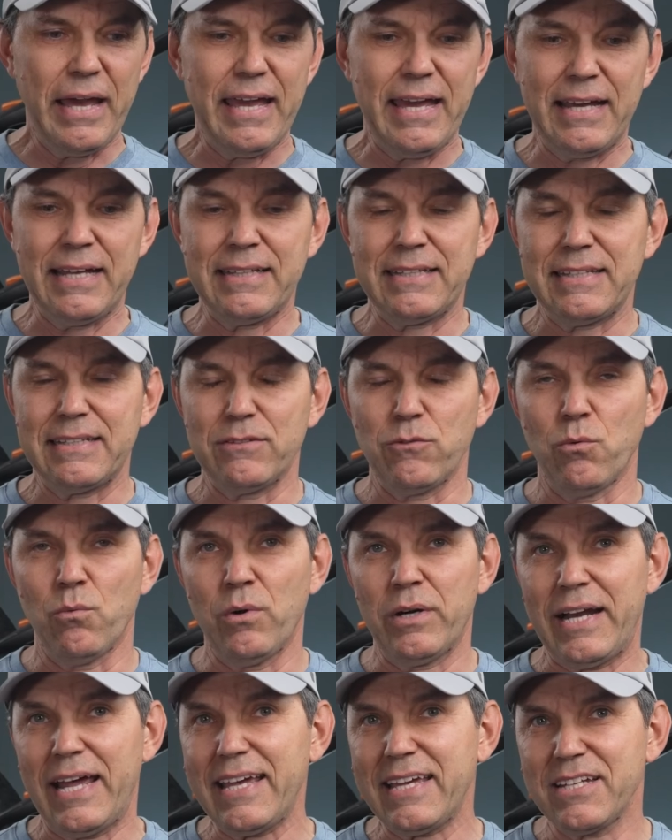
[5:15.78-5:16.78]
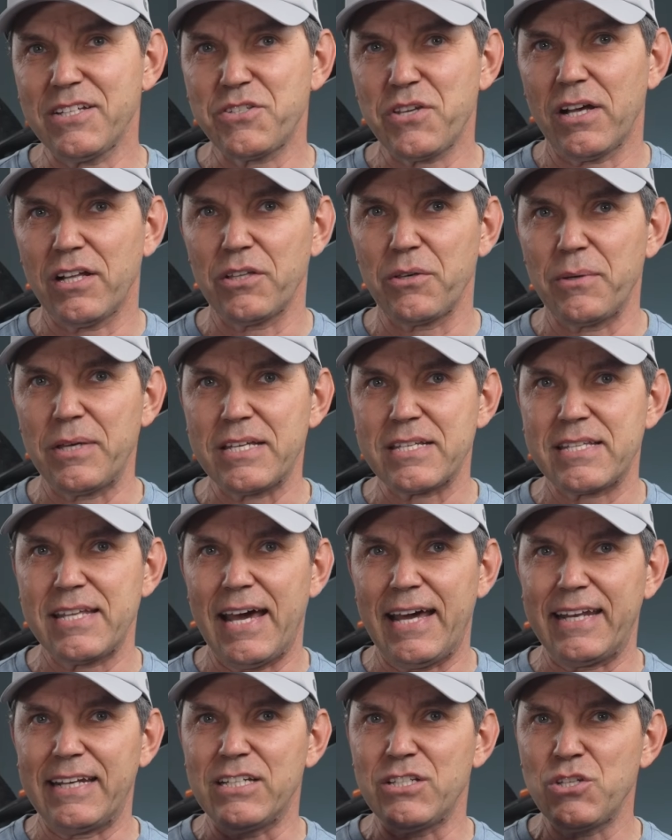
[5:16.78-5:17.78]
And what I can tell you is
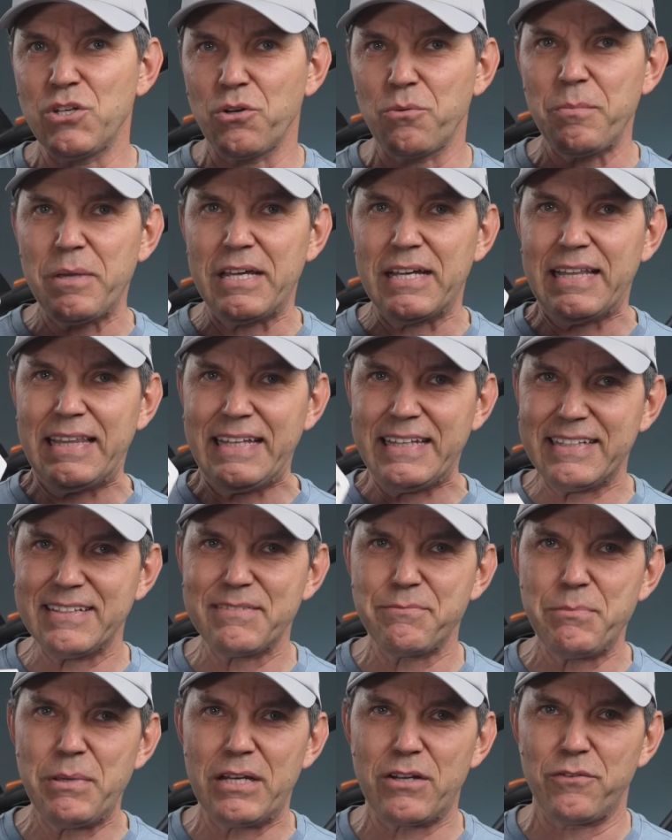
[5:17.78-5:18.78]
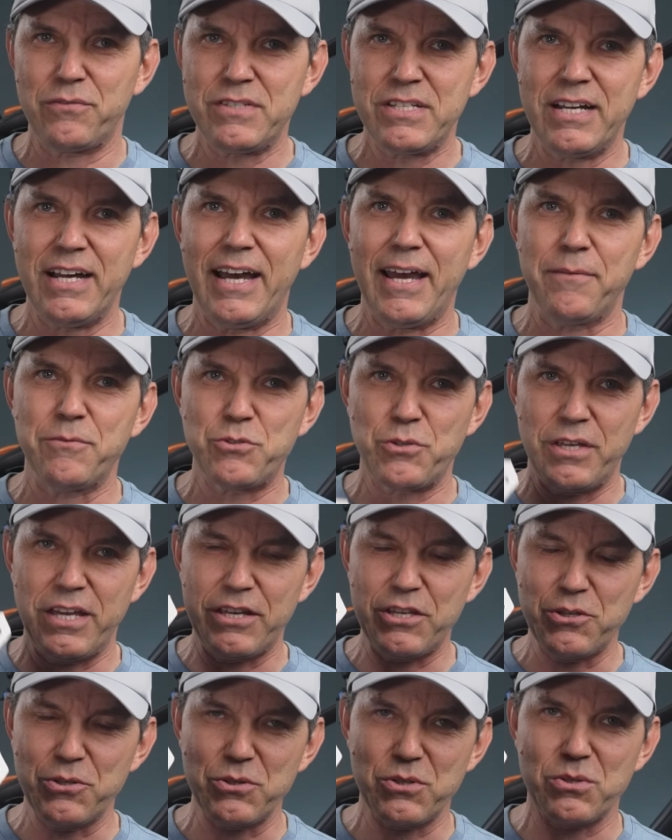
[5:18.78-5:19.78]
that it took me a little bit of time to
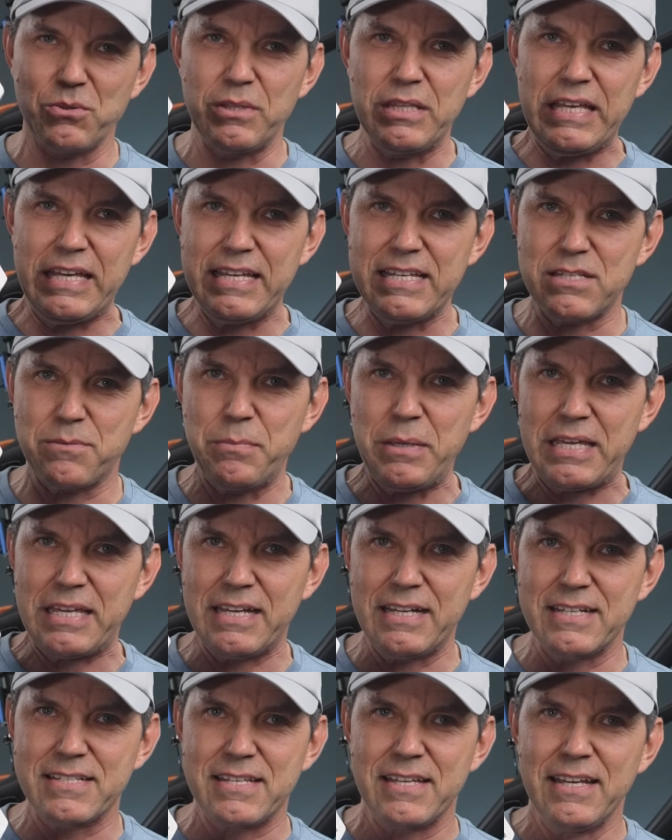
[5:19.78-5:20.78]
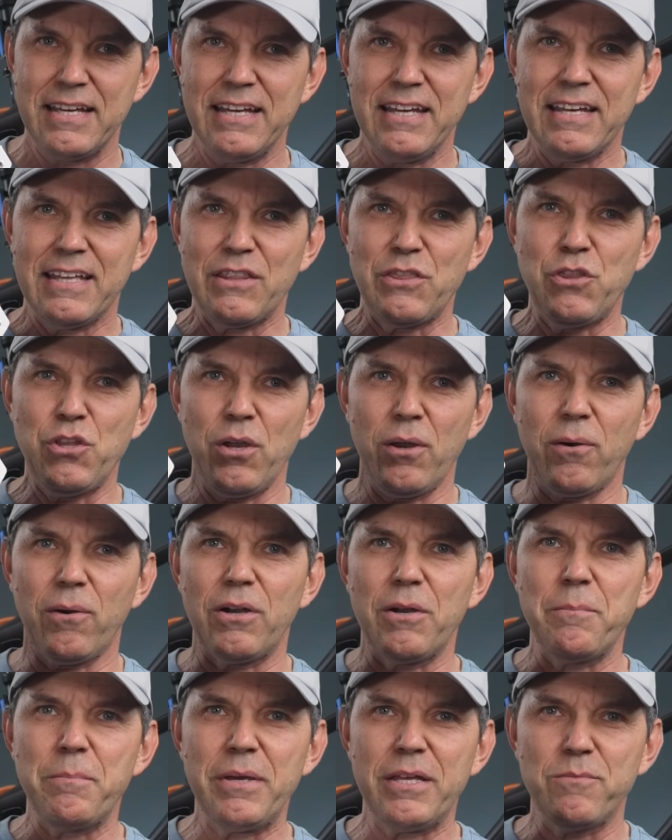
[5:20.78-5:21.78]
get used to these because they
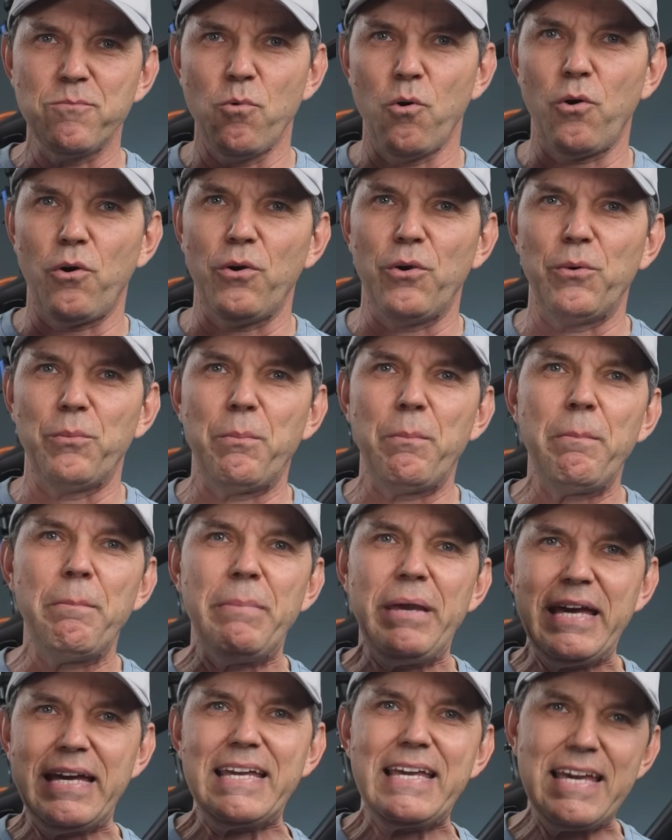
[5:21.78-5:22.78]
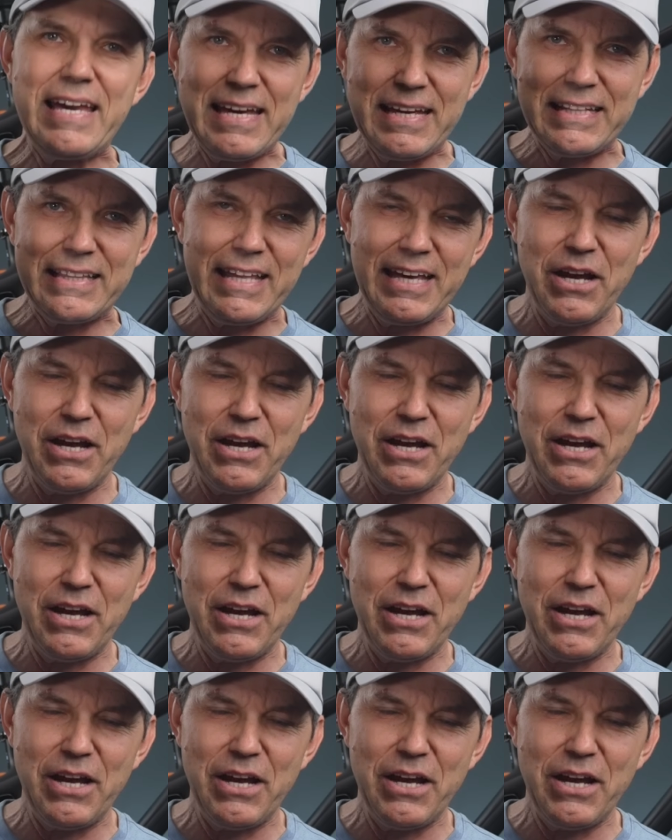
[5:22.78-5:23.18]
are a bit more pingy.